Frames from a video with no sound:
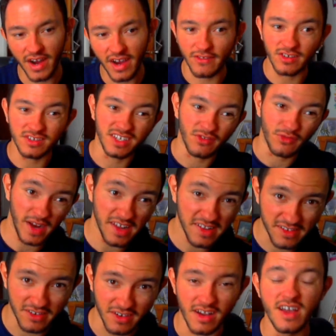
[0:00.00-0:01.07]
versus
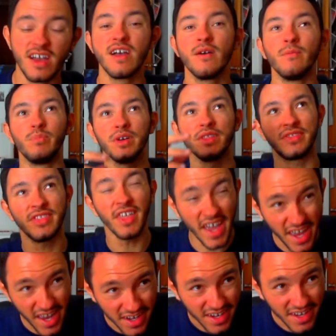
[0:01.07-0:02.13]
Racer, but
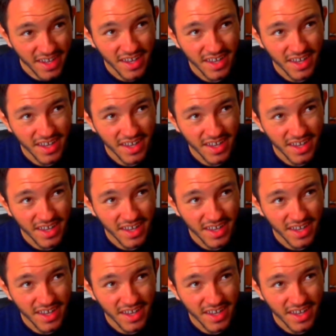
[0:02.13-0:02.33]
then,